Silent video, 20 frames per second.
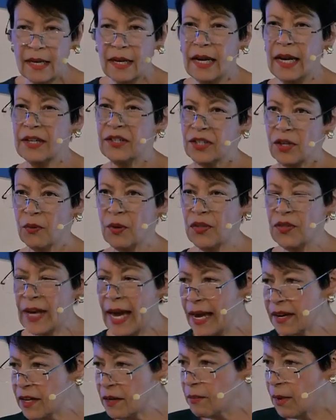And so with
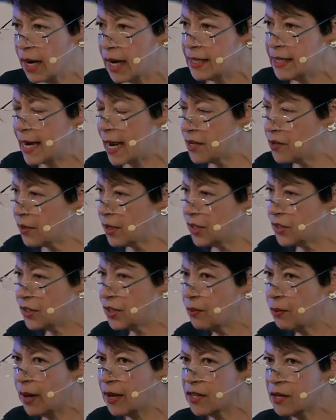that in mind, now you can
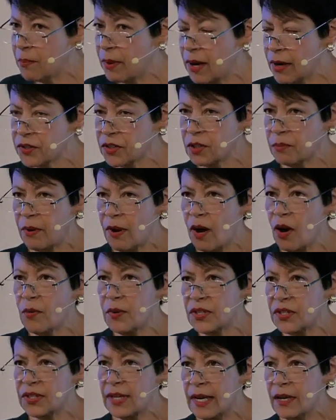see why the Apostle Paul
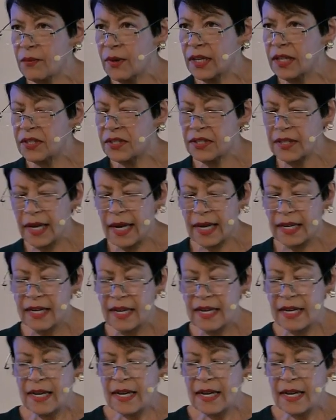was saying what he said.